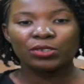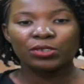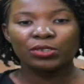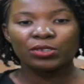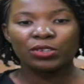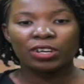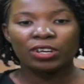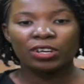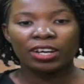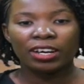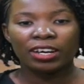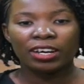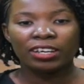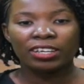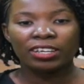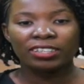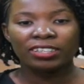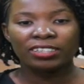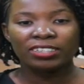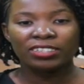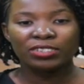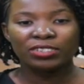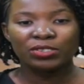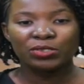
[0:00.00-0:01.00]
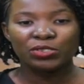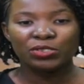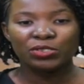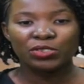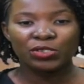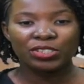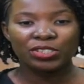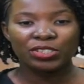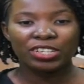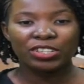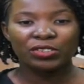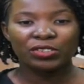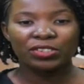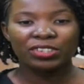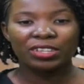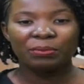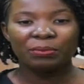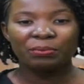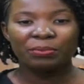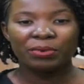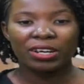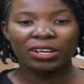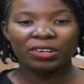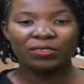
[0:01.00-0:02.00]
to tune into the
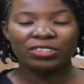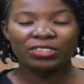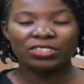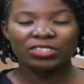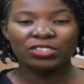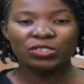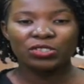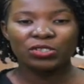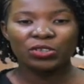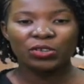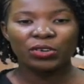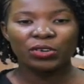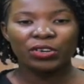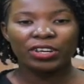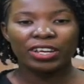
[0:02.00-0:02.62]
breakfast show